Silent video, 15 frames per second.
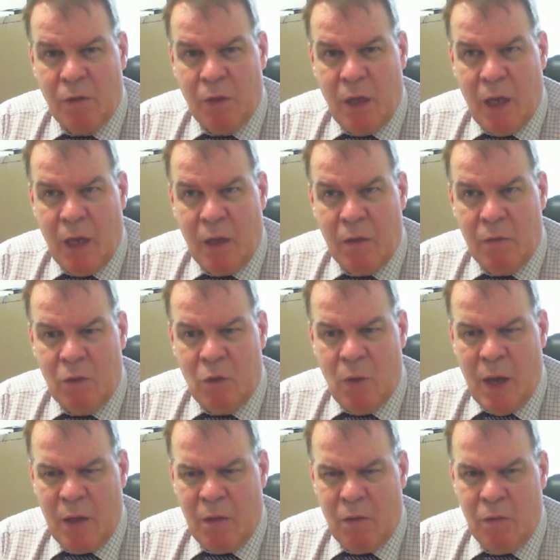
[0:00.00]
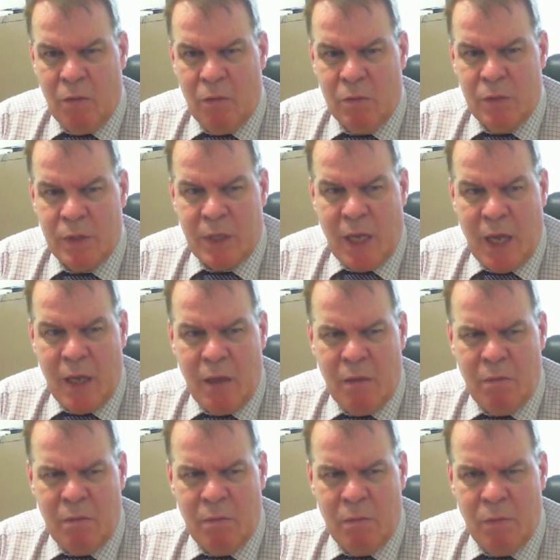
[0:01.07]
uh, you had to
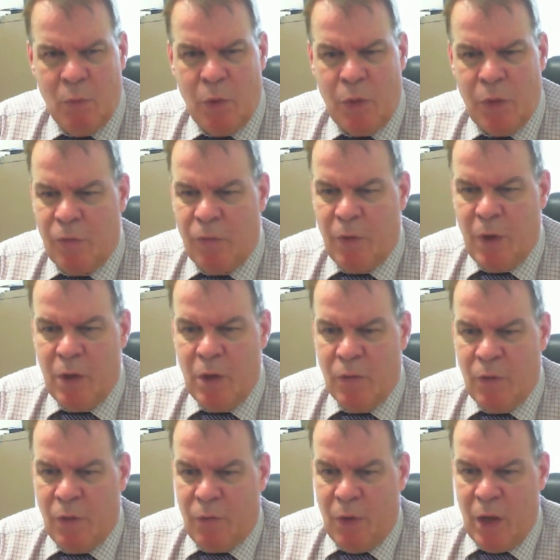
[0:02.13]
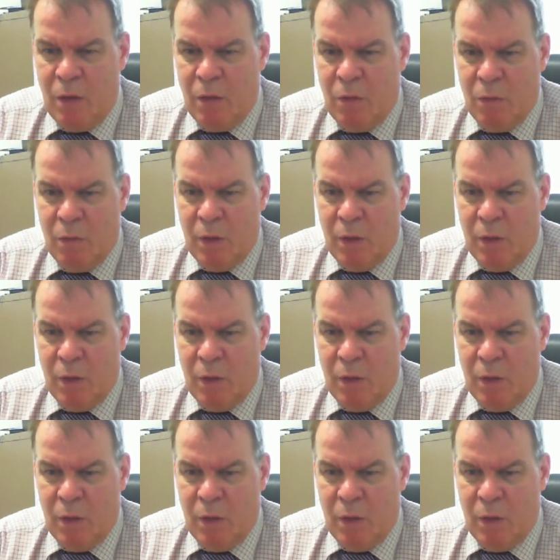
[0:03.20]
stay with a friend of a friend